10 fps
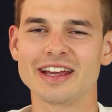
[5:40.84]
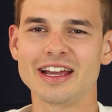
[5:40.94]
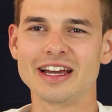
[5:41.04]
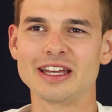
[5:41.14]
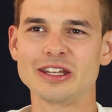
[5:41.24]

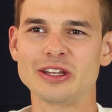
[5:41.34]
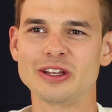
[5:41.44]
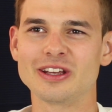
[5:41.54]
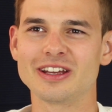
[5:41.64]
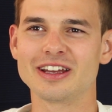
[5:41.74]
And
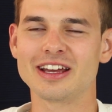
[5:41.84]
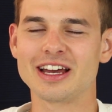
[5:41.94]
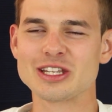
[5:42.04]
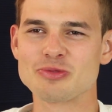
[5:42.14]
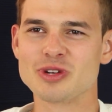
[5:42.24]

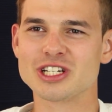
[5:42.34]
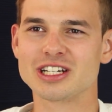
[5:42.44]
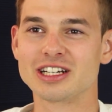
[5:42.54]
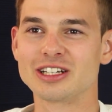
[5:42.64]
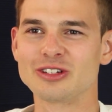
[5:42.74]
as a missionary,